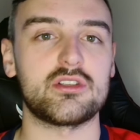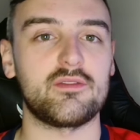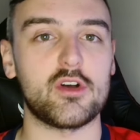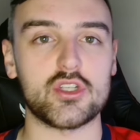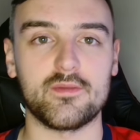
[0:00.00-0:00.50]
They've
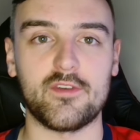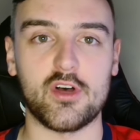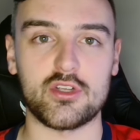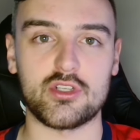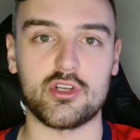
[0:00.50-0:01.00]
got some
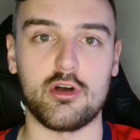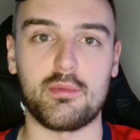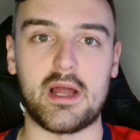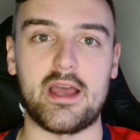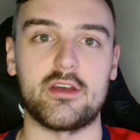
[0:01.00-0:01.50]
versatile
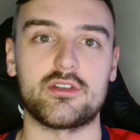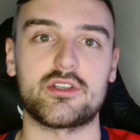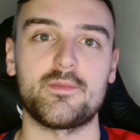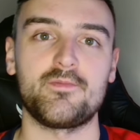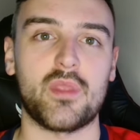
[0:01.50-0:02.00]
players.
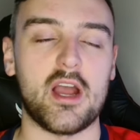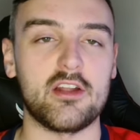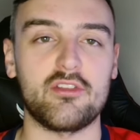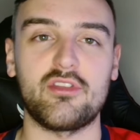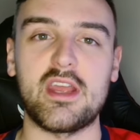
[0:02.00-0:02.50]
And I
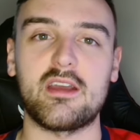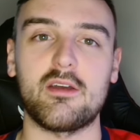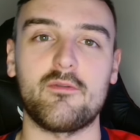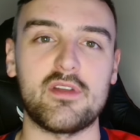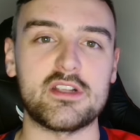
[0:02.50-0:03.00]
think
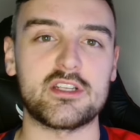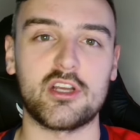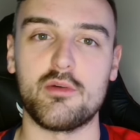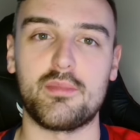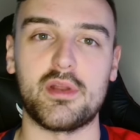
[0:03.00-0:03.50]
Vincent
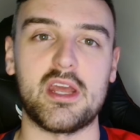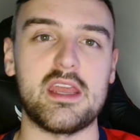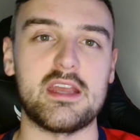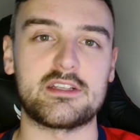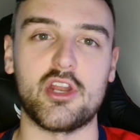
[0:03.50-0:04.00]
Kompany
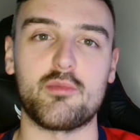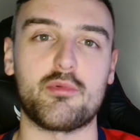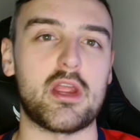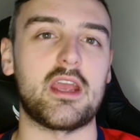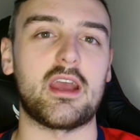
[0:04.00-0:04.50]
is going to
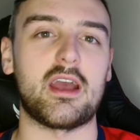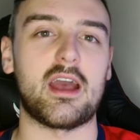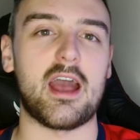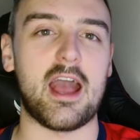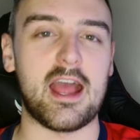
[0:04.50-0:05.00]
bring
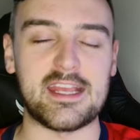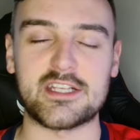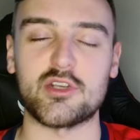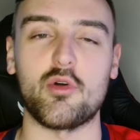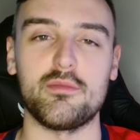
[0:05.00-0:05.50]
an
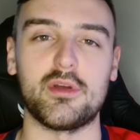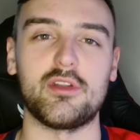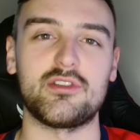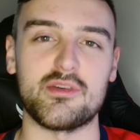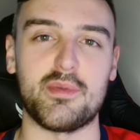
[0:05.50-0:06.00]

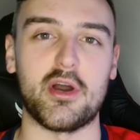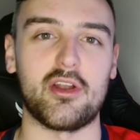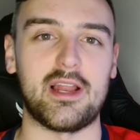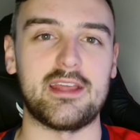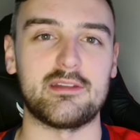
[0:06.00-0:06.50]
excitement to
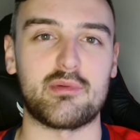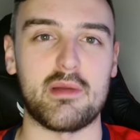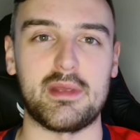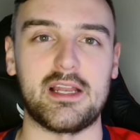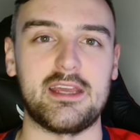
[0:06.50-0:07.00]
Burnley in the
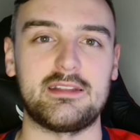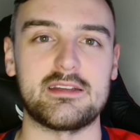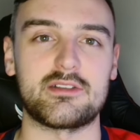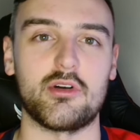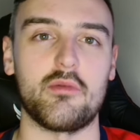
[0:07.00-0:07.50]
Premier League
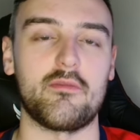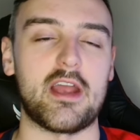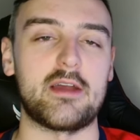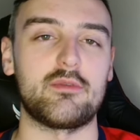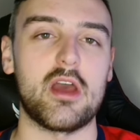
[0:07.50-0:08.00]
this time
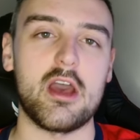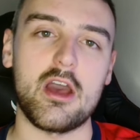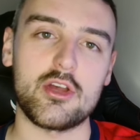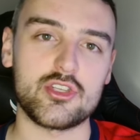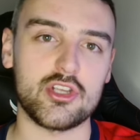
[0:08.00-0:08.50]
around.
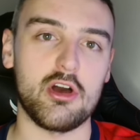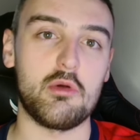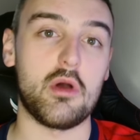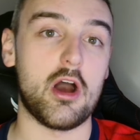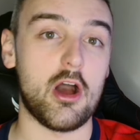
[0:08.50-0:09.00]

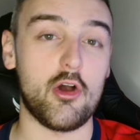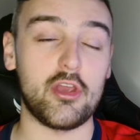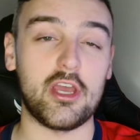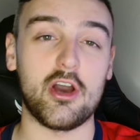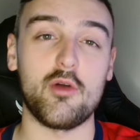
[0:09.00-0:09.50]
So I
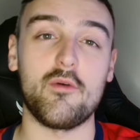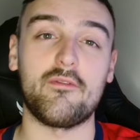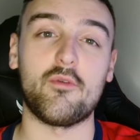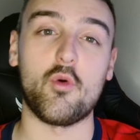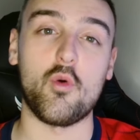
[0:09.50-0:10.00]
go
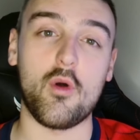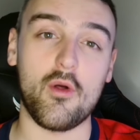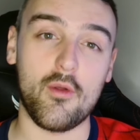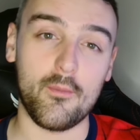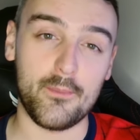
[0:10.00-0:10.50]
for
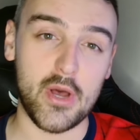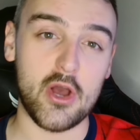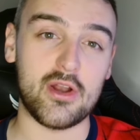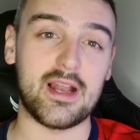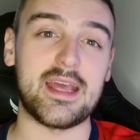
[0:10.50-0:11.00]

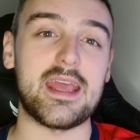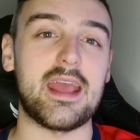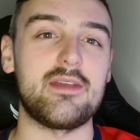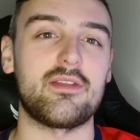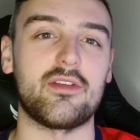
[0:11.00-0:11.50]
Burnley
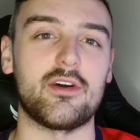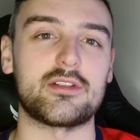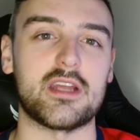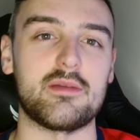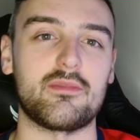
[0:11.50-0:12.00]
in
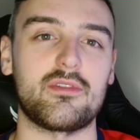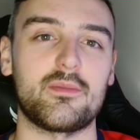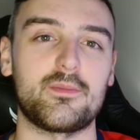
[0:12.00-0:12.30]
13th.